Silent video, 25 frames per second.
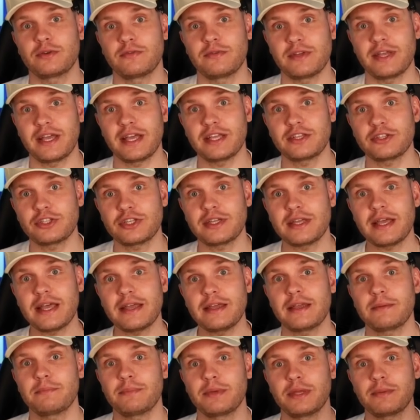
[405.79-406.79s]
of the engine
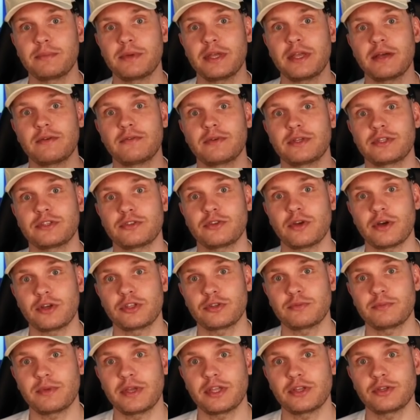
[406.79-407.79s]
and the beeping of the stock
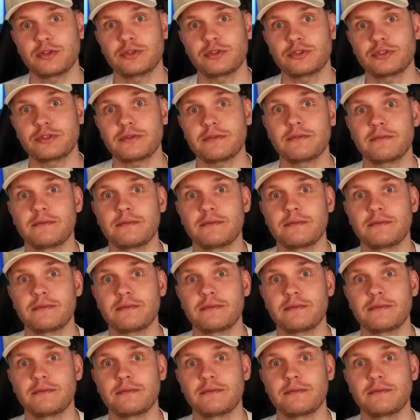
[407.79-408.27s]
speakers.